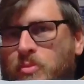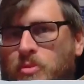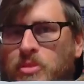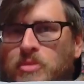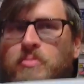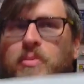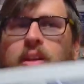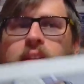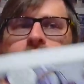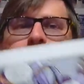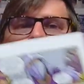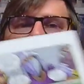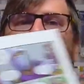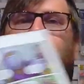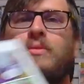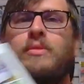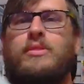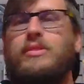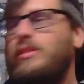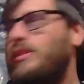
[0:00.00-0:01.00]
perspective,
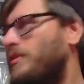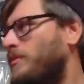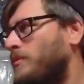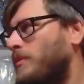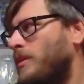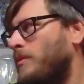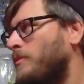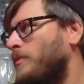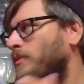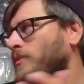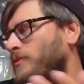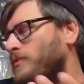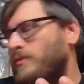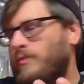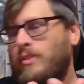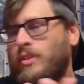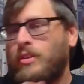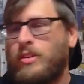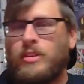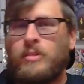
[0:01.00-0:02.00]
which if
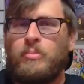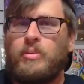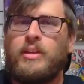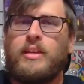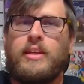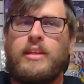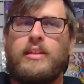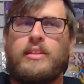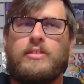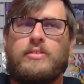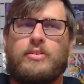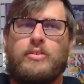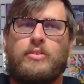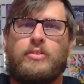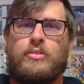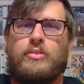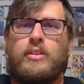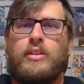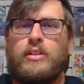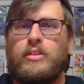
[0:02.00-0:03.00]
you're going to pick any
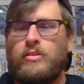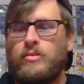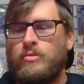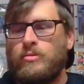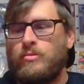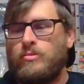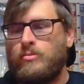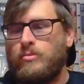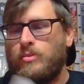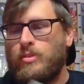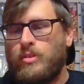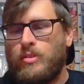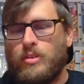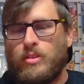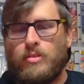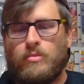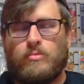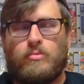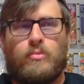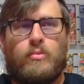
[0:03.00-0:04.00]
turtle that you
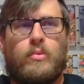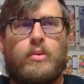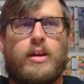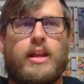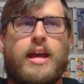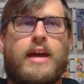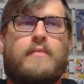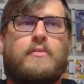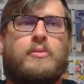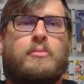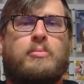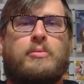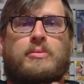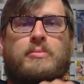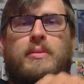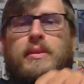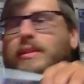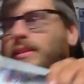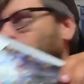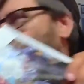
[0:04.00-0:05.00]
want to have the
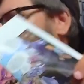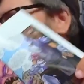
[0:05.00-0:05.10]
perspective